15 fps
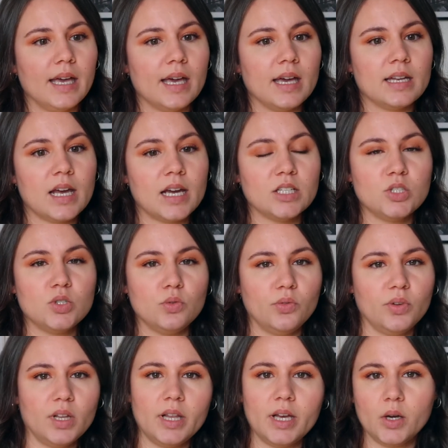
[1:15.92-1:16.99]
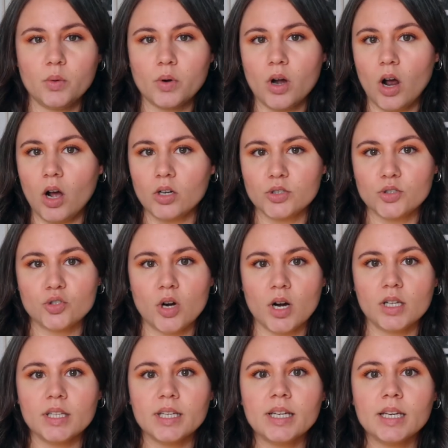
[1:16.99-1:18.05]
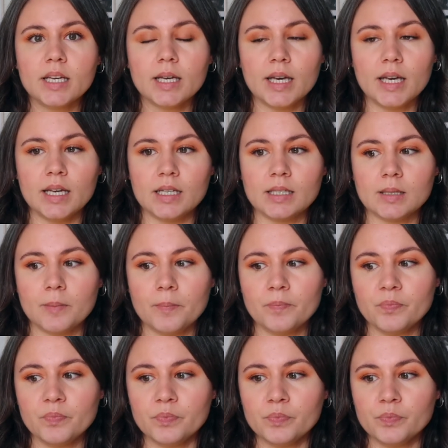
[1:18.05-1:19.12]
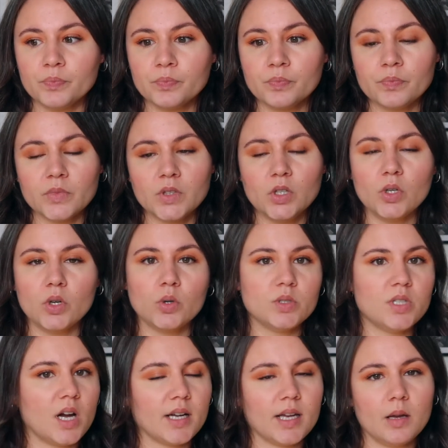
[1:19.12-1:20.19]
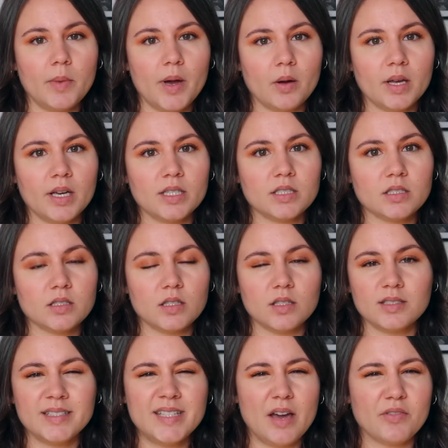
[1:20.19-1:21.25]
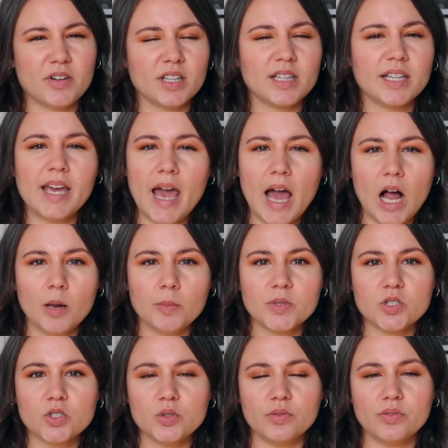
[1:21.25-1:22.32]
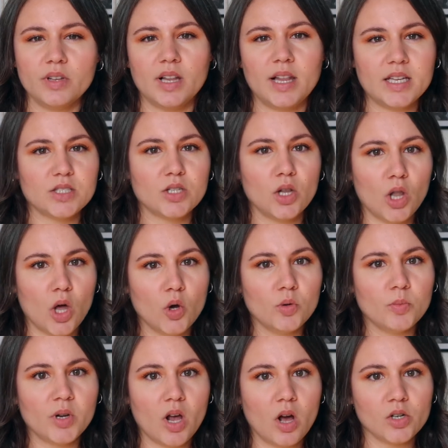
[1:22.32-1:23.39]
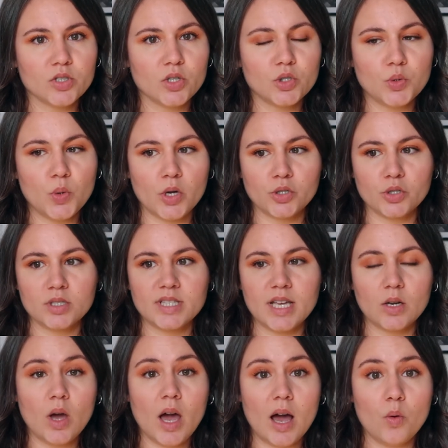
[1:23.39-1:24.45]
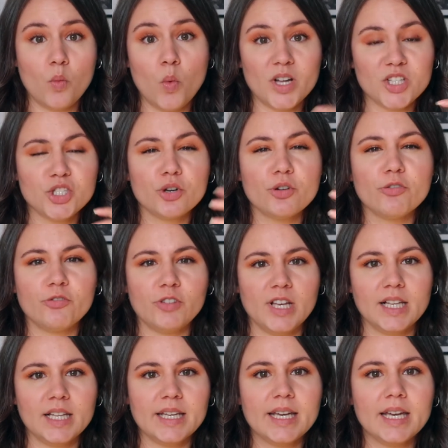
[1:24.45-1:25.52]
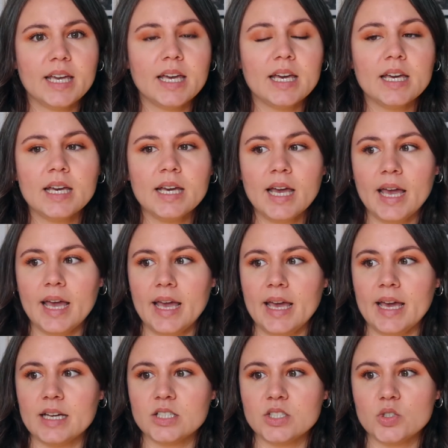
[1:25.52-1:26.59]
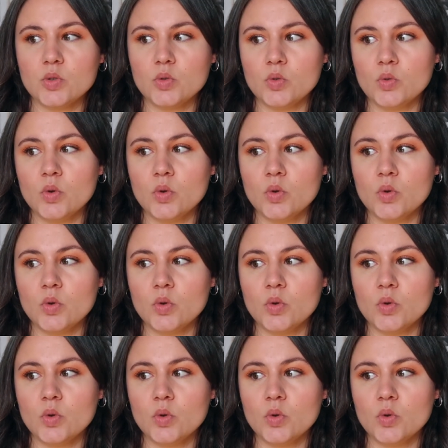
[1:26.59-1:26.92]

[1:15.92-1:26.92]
and I do feel like we're all struggling, and you know, talking about it definitely helps to feel less alone, but also to understand what you're feeling. And